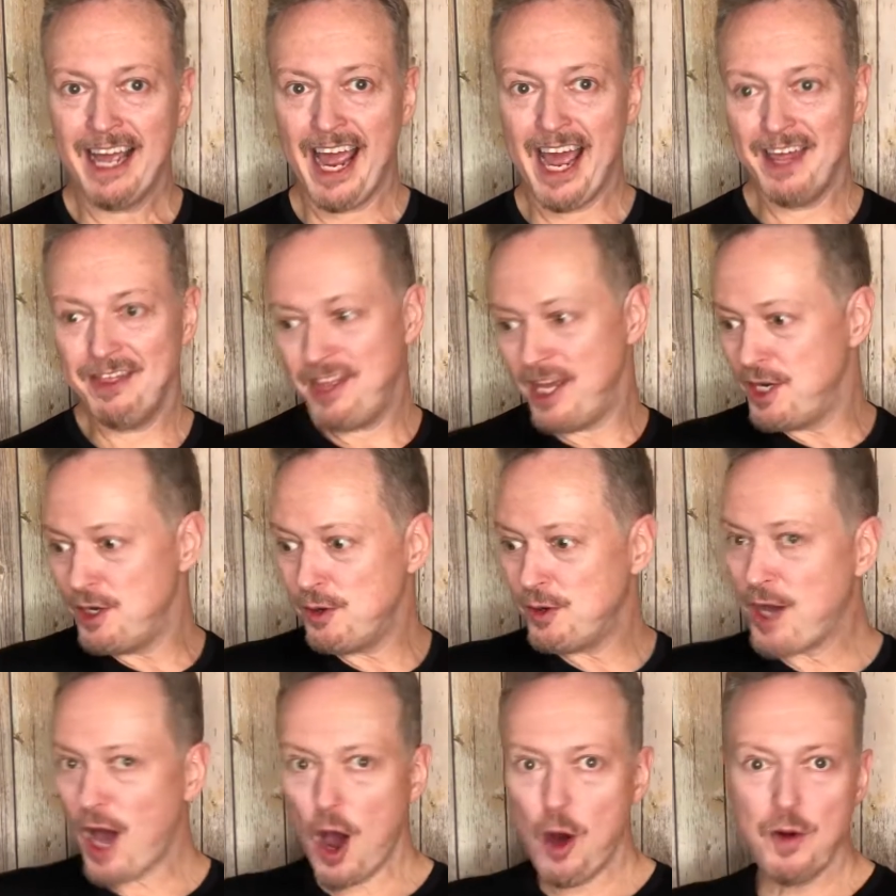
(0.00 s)
And then
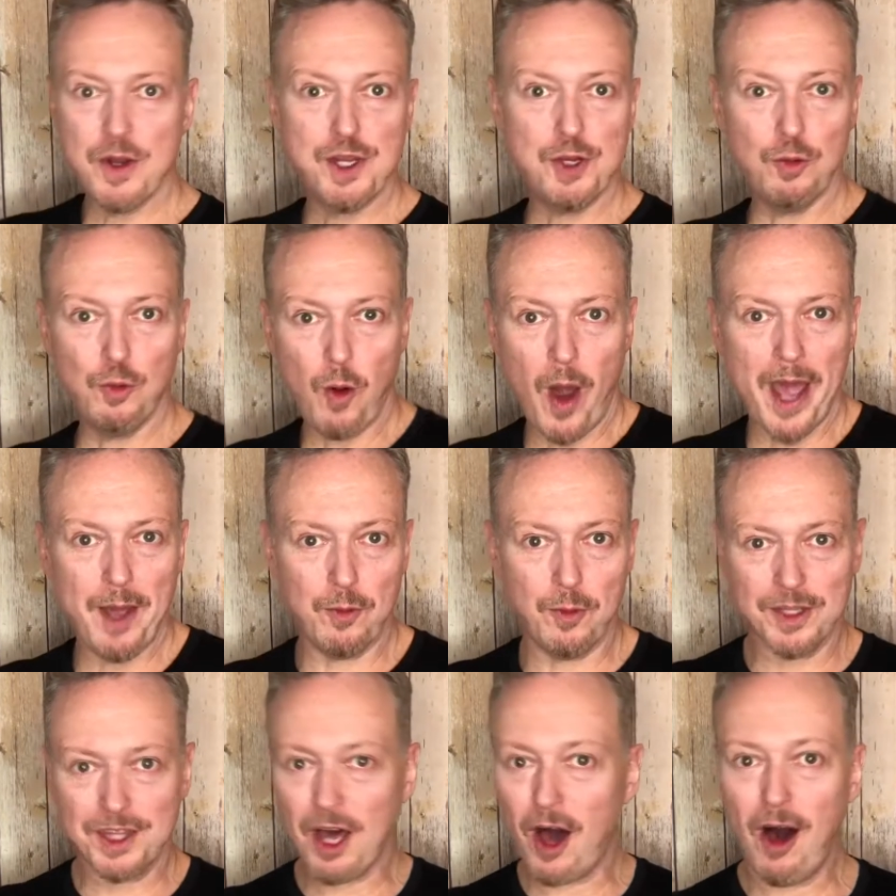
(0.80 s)
you go and you wait
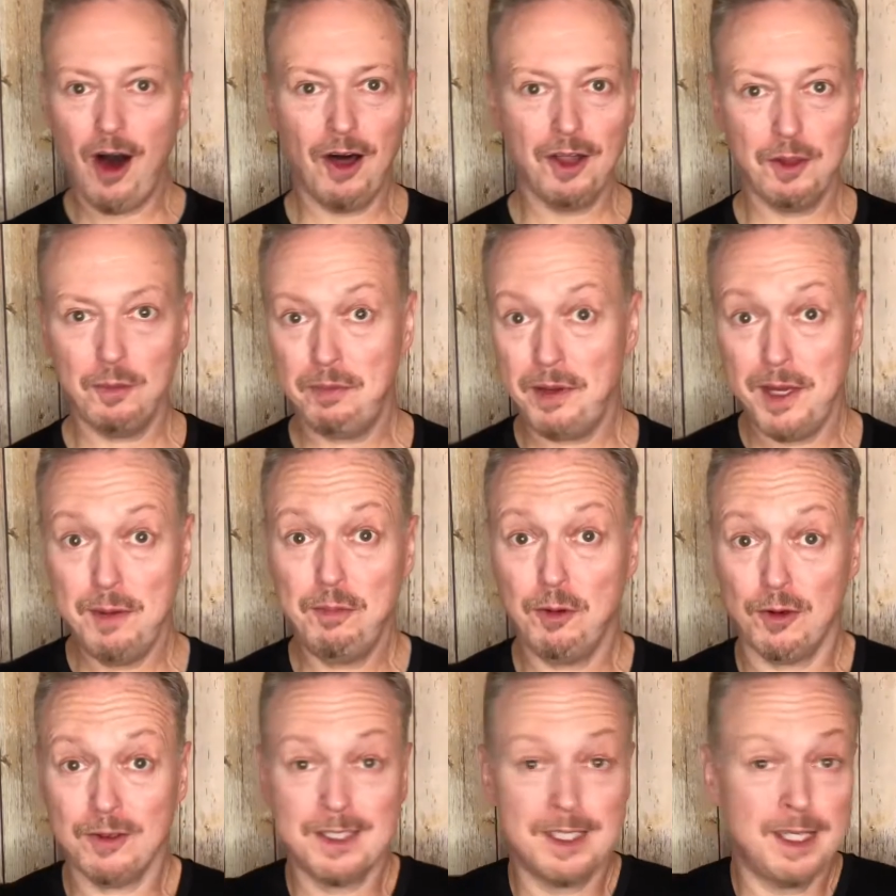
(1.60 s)
with all the
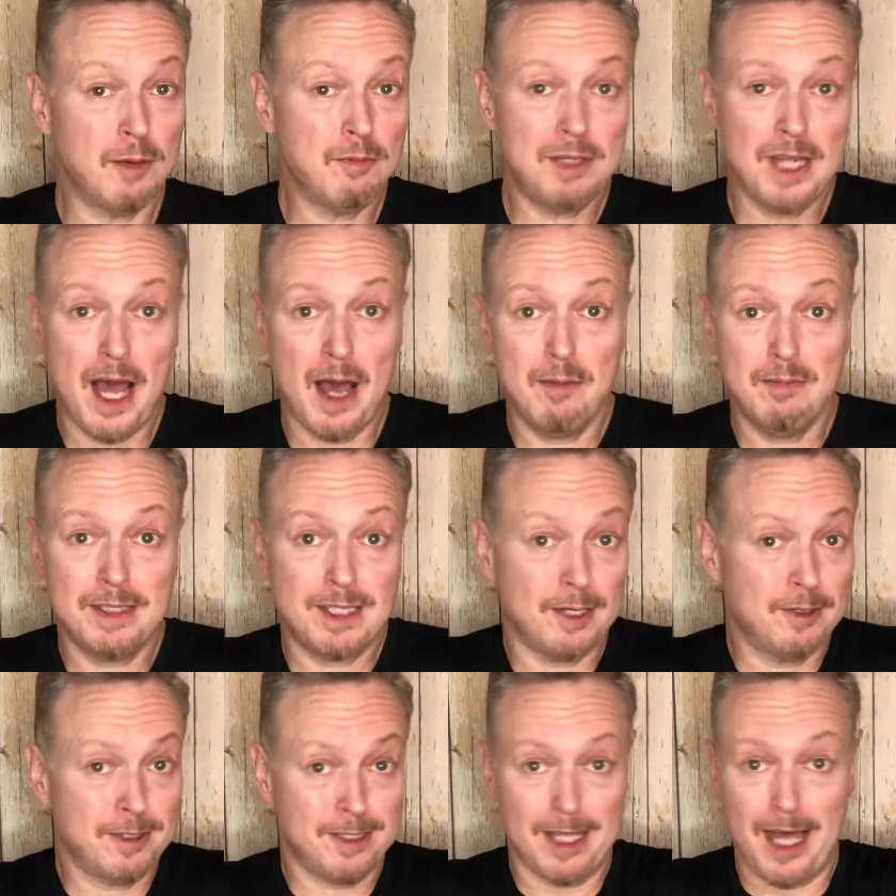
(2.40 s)
people. Sometimes
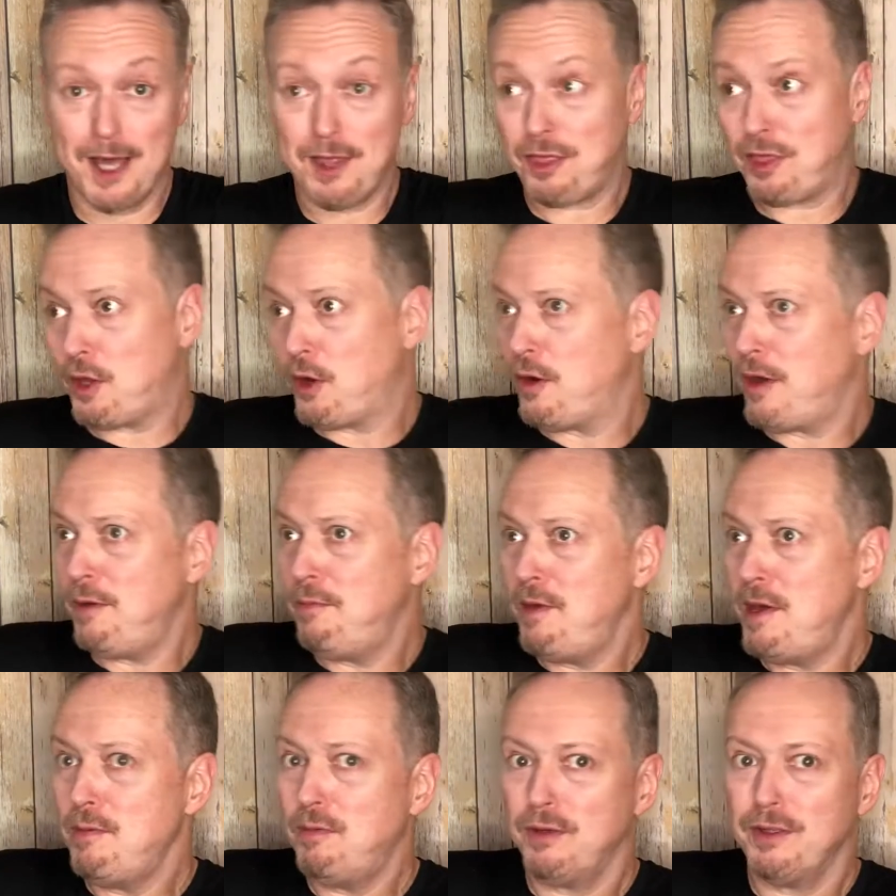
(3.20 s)
there's like 30
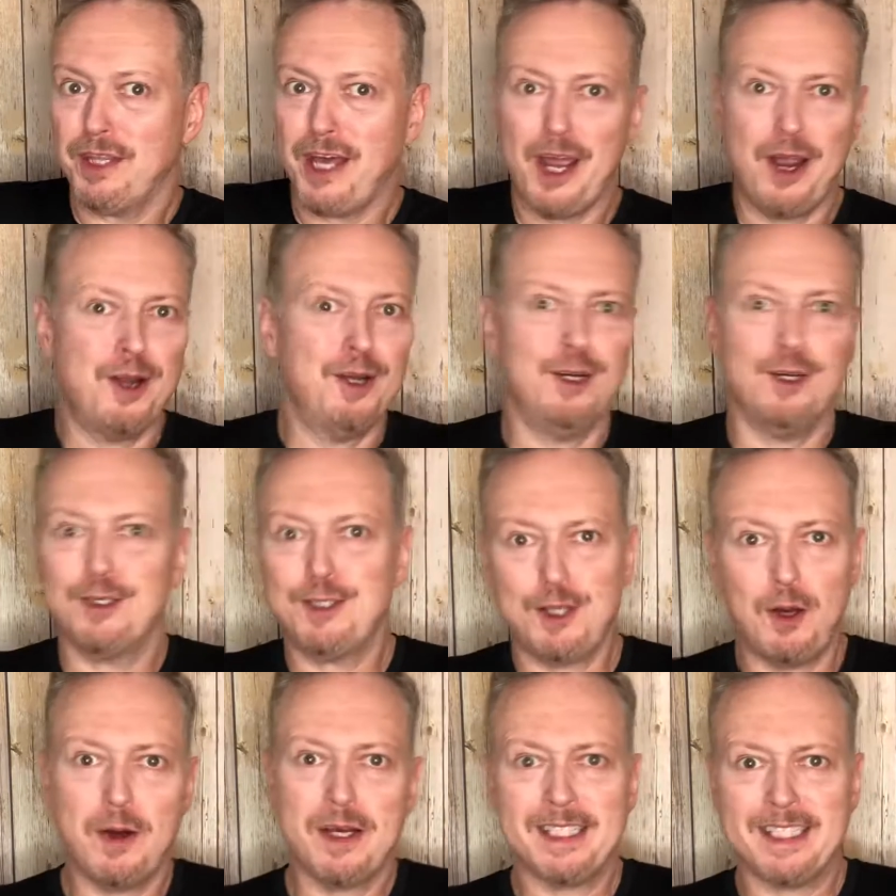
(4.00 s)
people there and you're
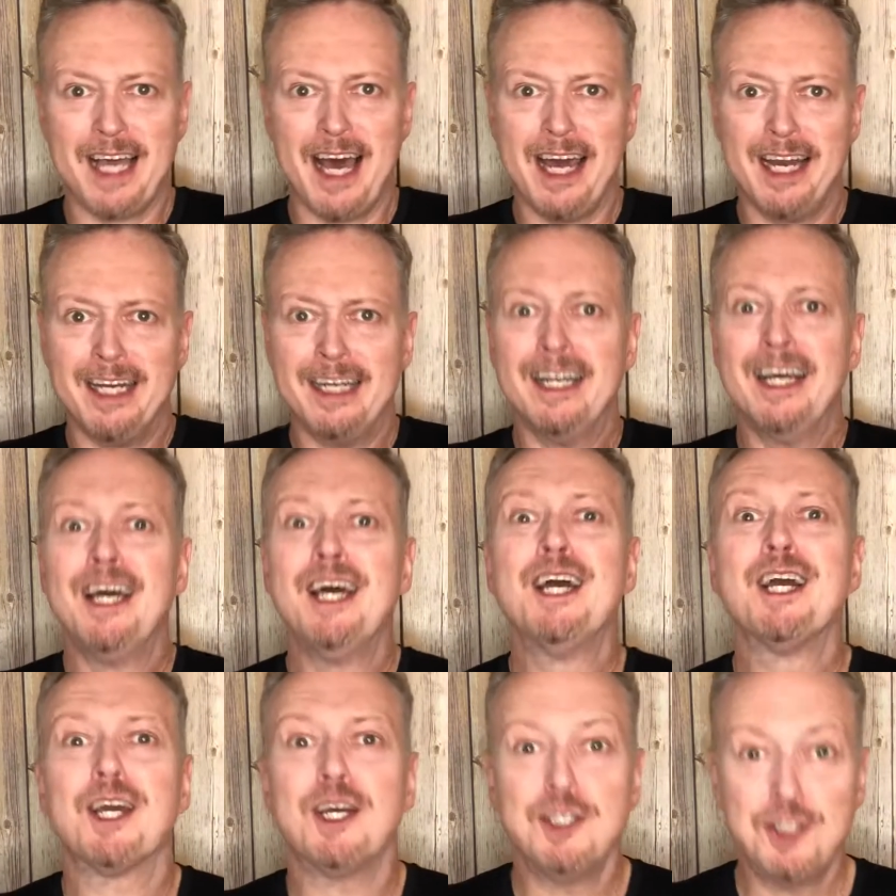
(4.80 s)
so excited
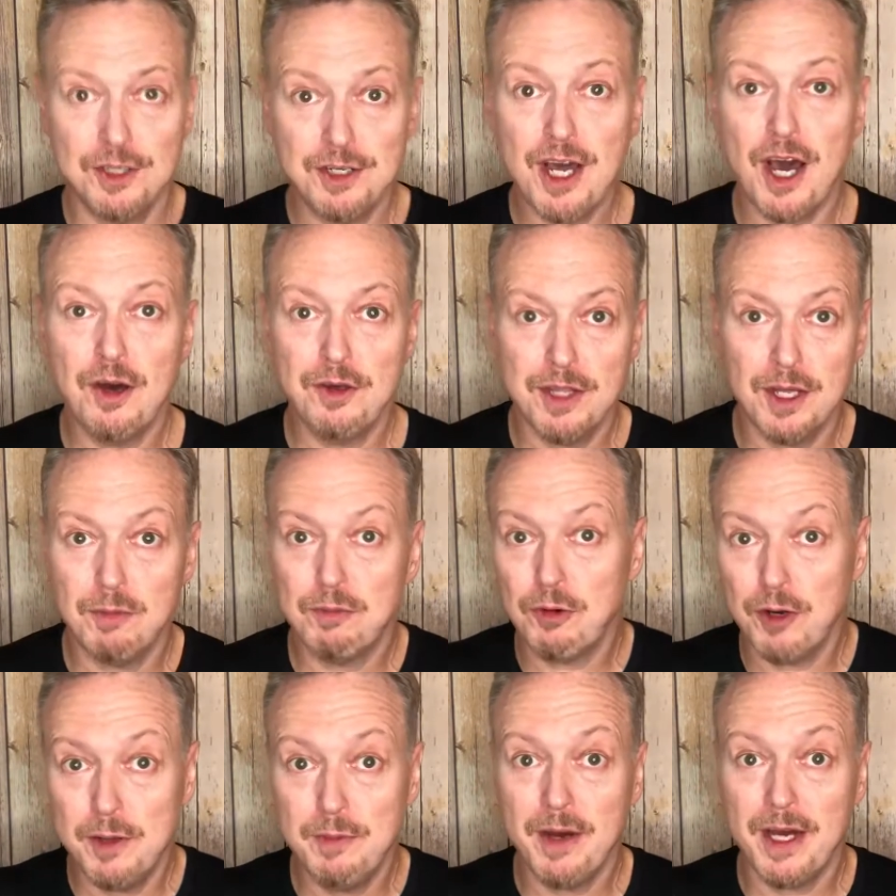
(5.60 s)
because you know that
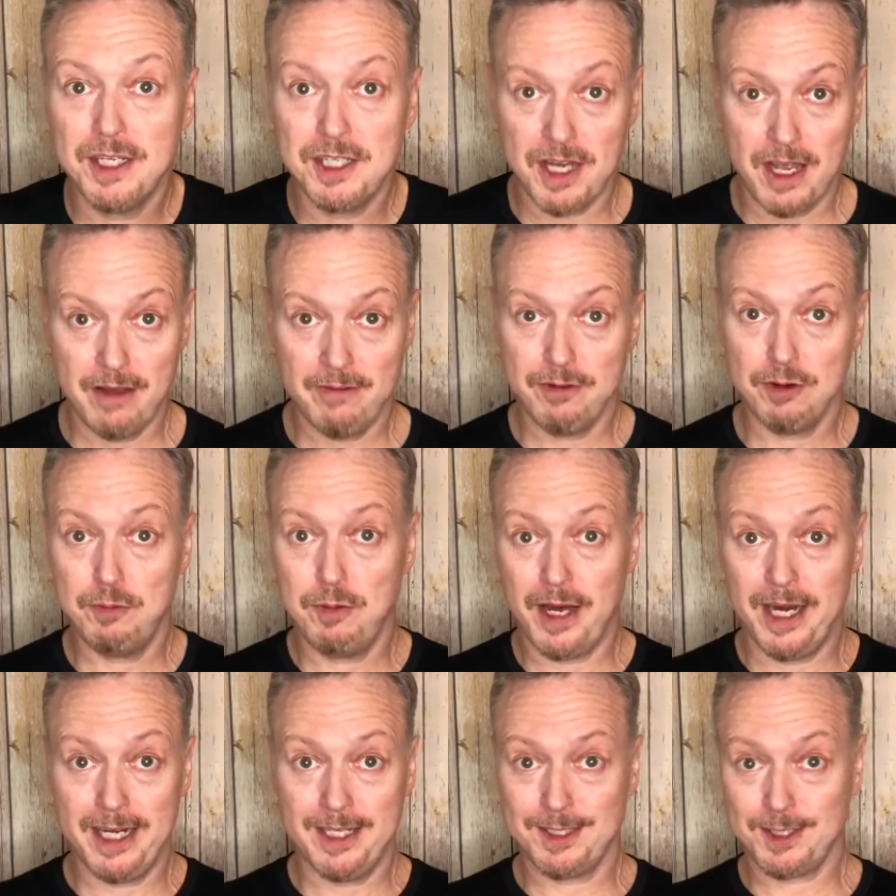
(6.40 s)
pretty much
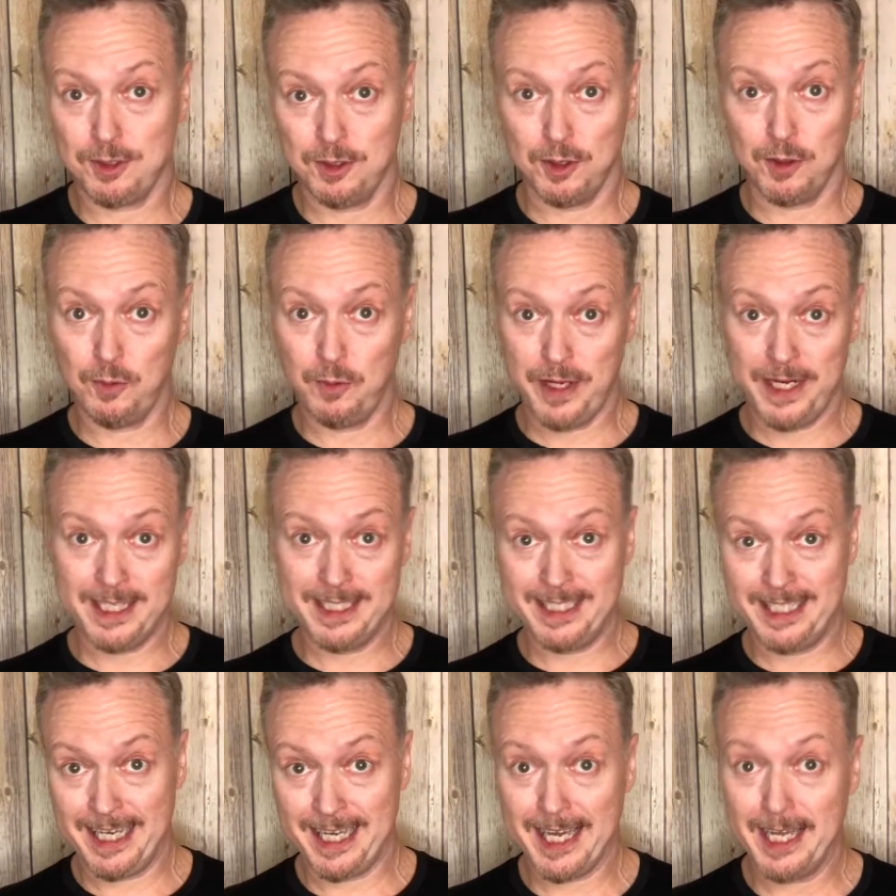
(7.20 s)
everybody's going to win a
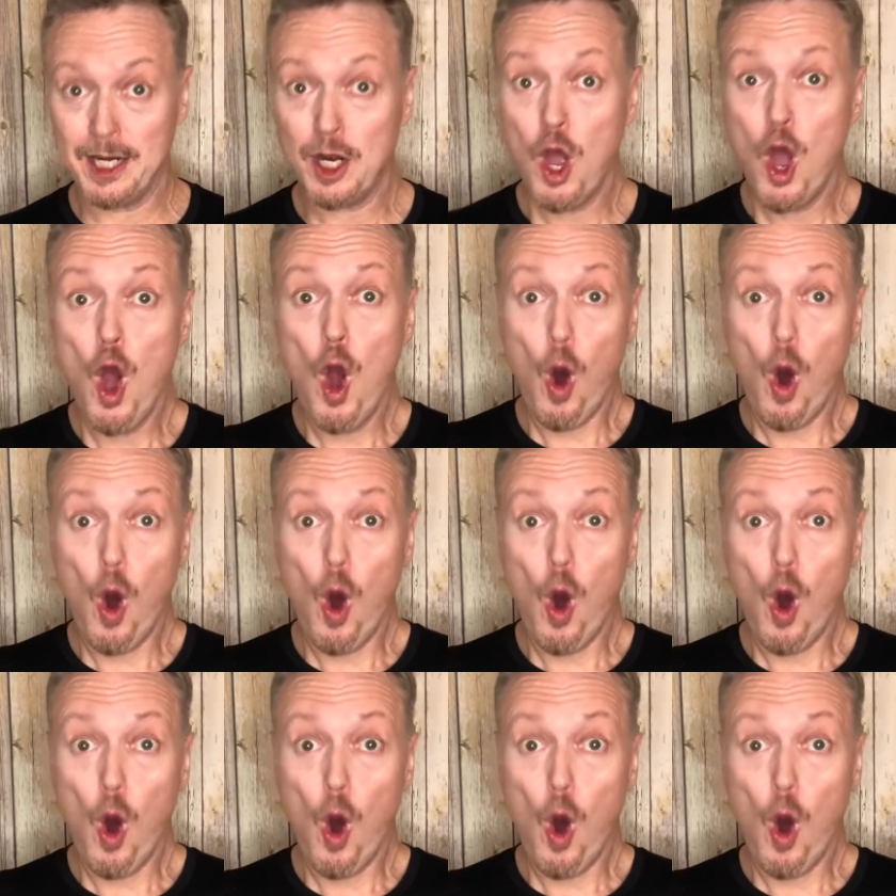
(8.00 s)
ticket.